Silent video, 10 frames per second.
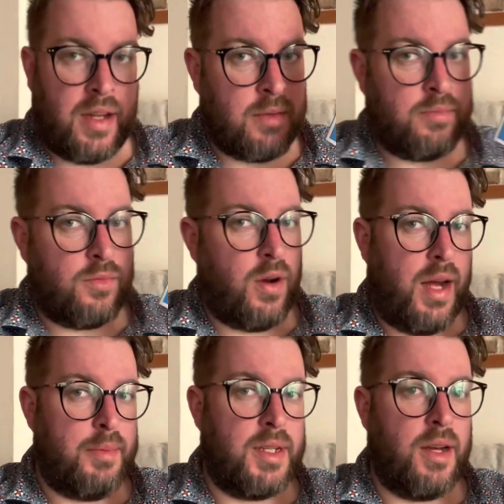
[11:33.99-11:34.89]
I quite
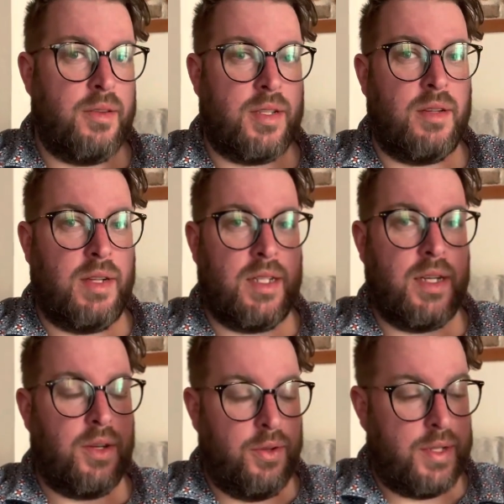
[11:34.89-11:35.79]
happily go to
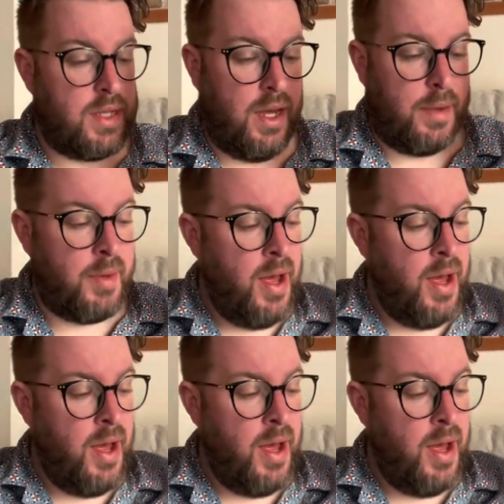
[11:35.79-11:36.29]
Italy all the time.